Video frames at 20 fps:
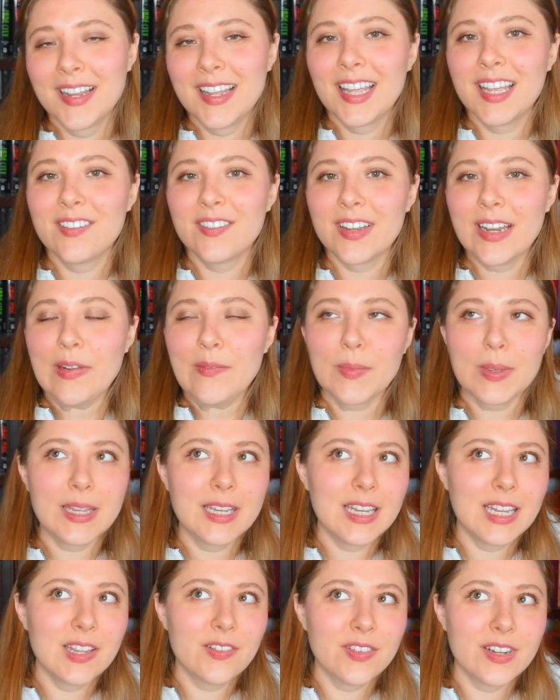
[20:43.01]

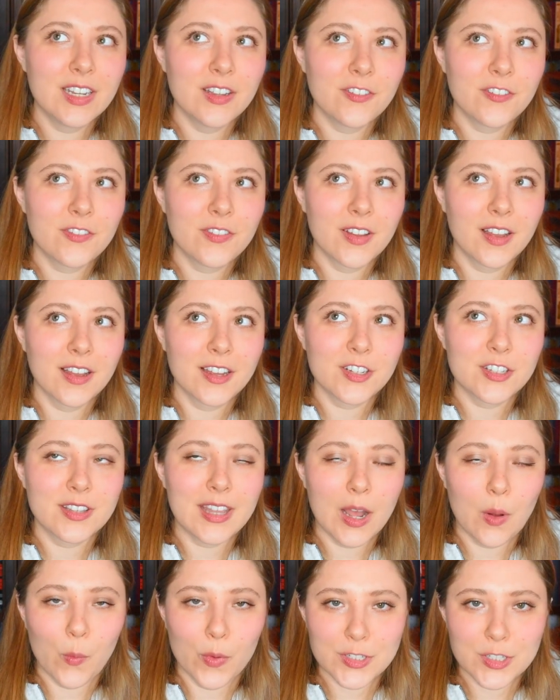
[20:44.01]
Even if
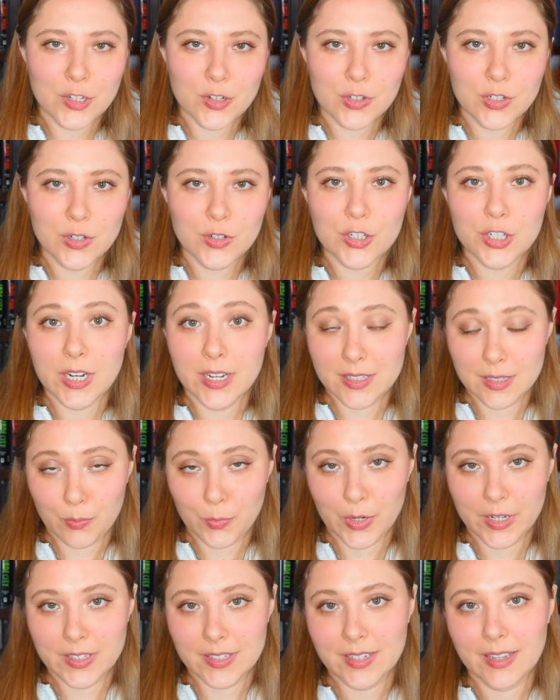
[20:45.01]
that wasn't true, she is a
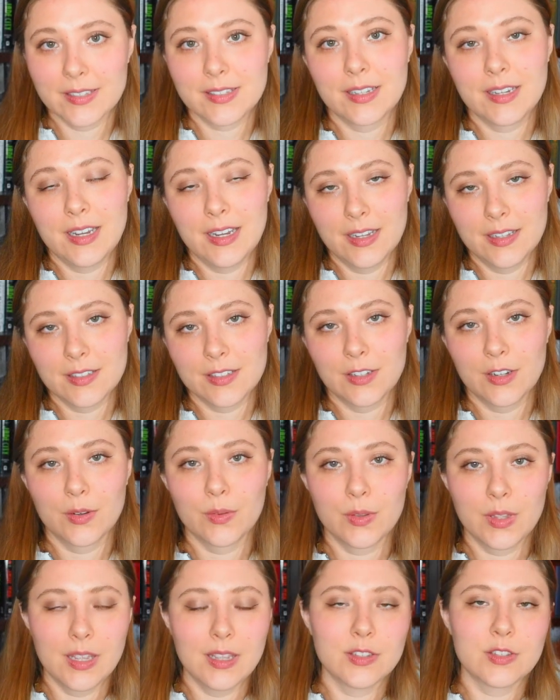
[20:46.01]
princess and he is, you
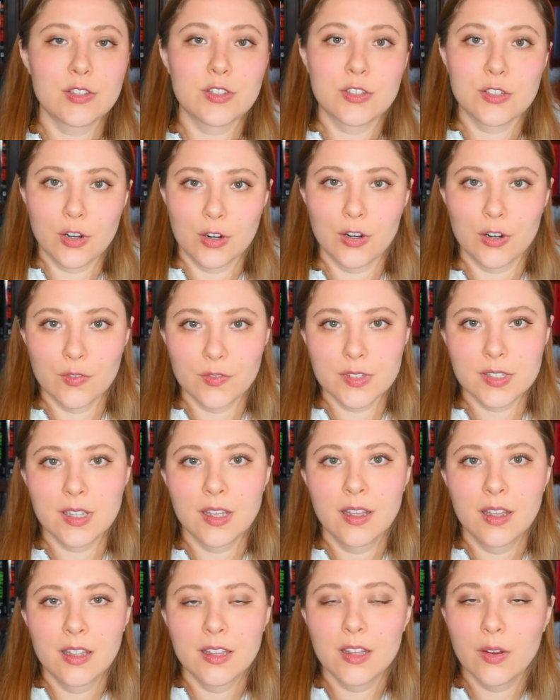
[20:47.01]
know, he serves
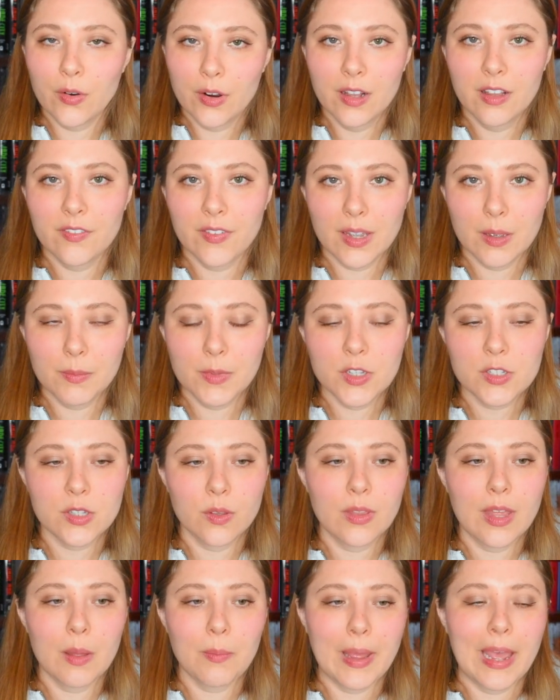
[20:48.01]
the royal family, so
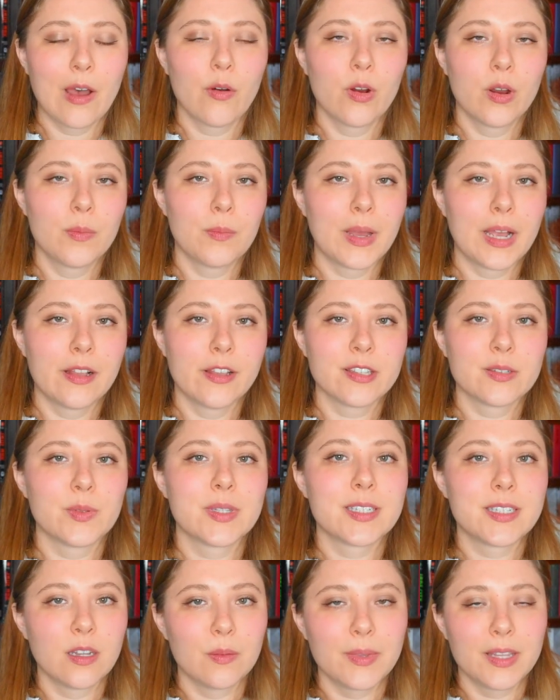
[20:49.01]
that power imbalance
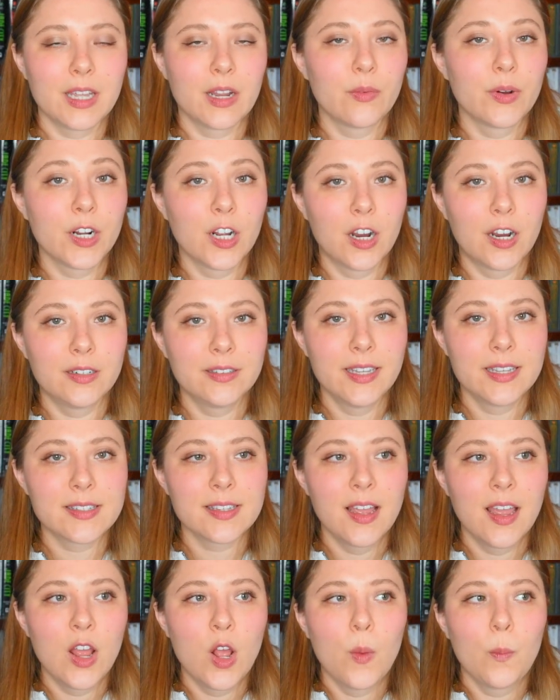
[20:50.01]
would still be there regardless.
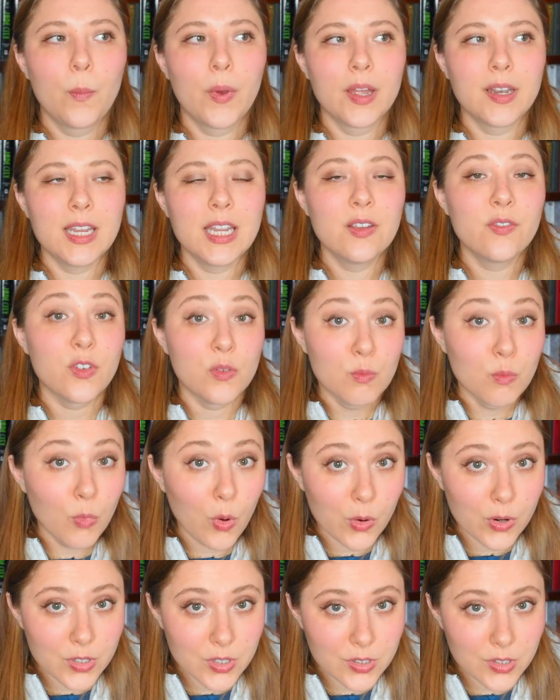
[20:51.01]
But even
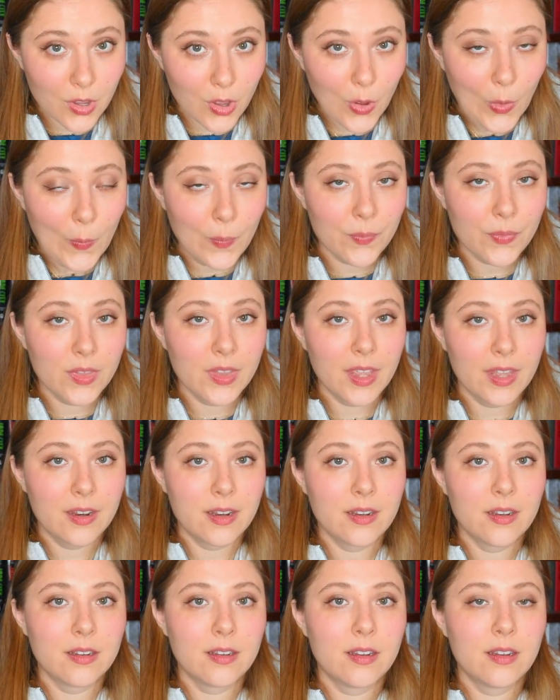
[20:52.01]
more so than
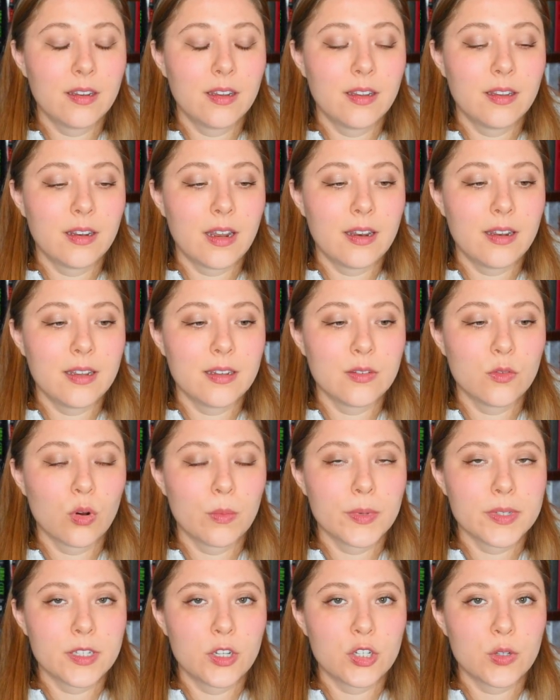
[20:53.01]
in any
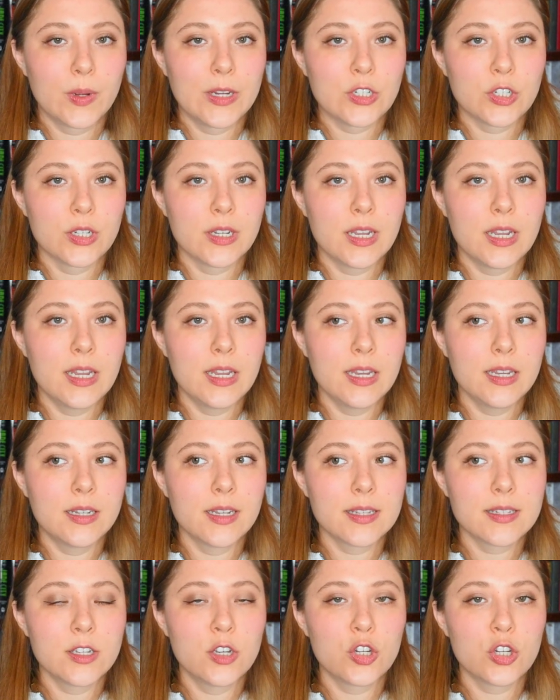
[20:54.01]
normal situation, he
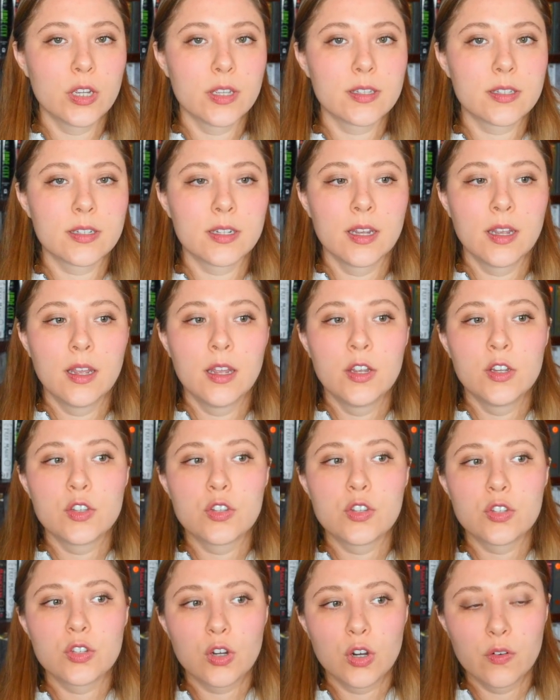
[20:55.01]
doesn't just
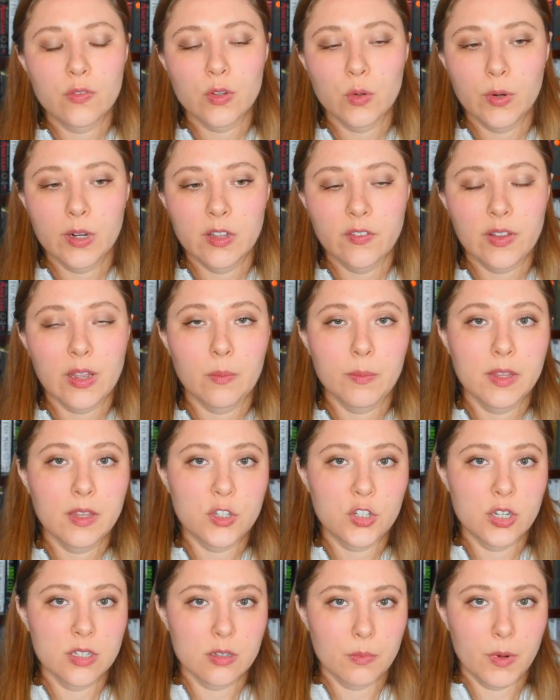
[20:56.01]
serve the royal family that
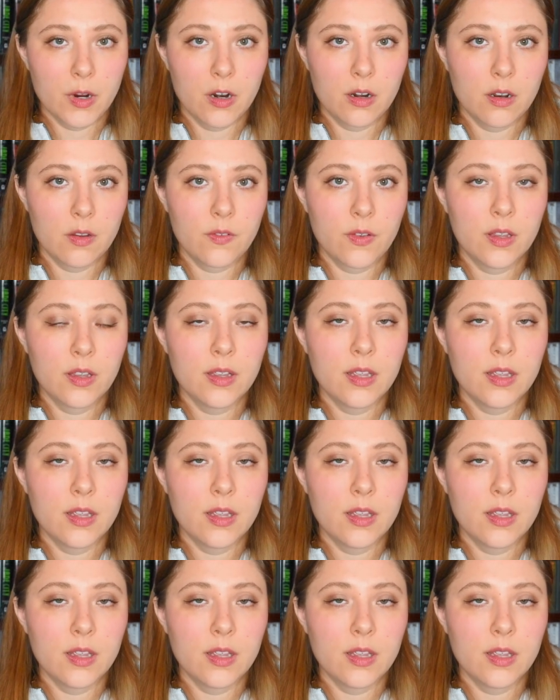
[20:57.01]
she's a part of.